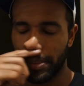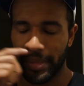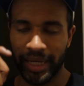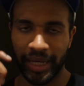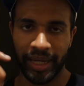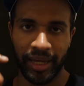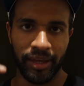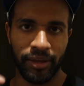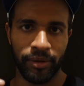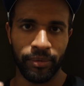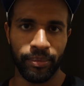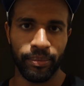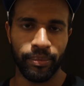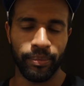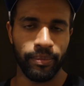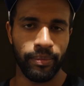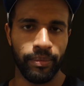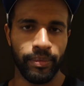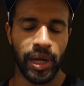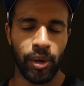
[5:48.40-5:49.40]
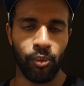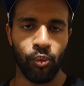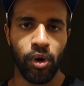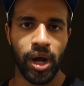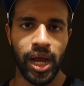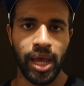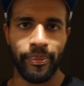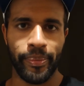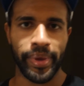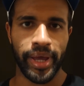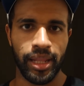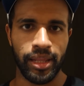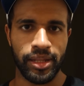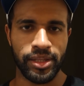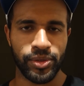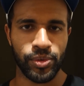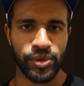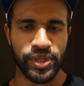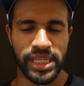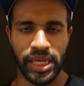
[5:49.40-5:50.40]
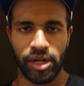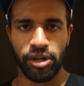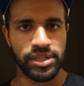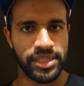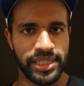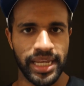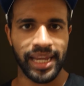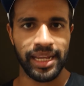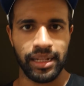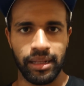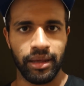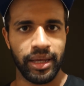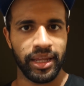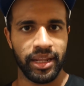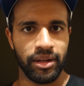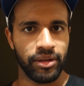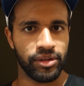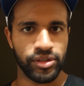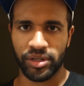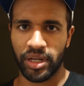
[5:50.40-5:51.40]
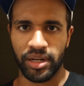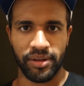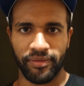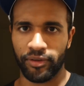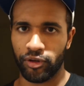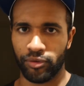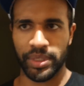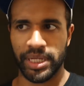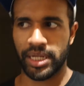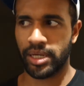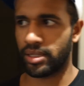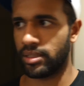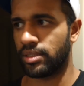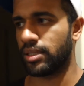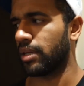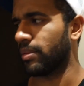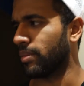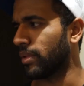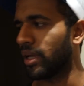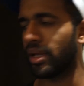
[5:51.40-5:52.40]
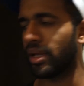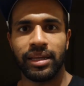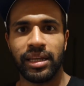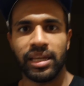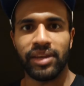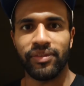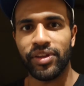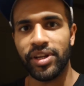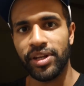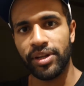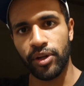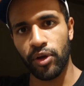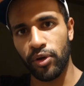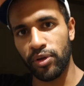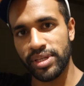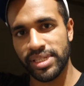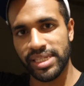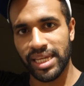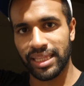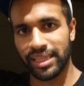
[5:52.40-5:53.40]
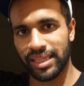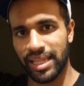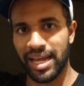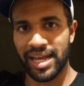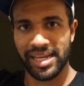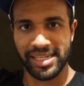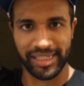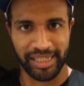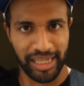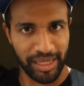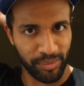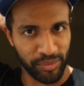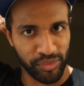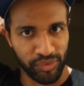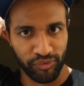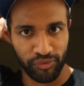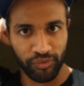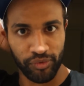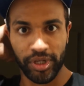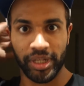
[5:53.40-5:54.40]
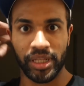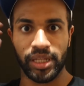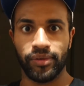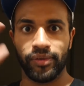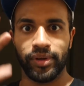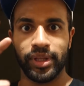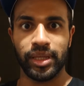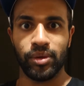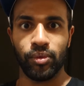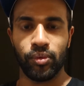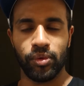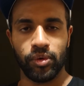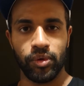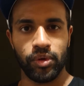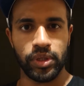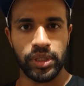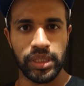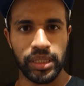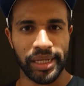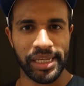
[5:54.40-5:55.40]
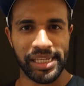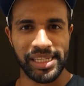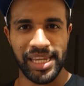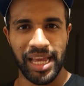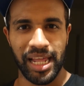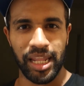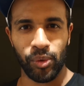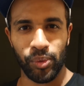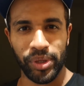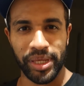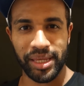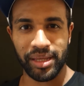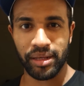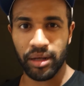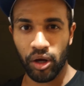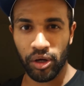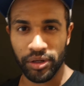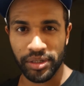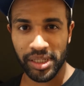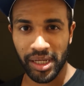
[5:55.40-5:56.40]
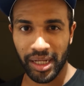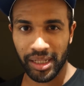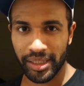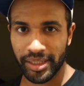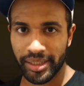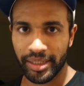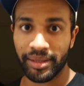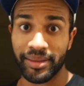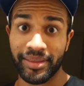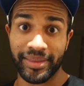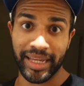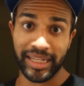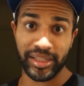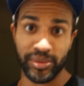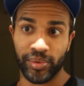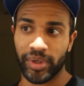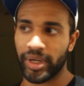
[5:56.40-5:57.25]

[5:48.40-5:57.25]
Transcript: My white balance was set on daylight and I was trying to film at night time. If you didn't notice, that last seemed really like yellowy, odd colored. That's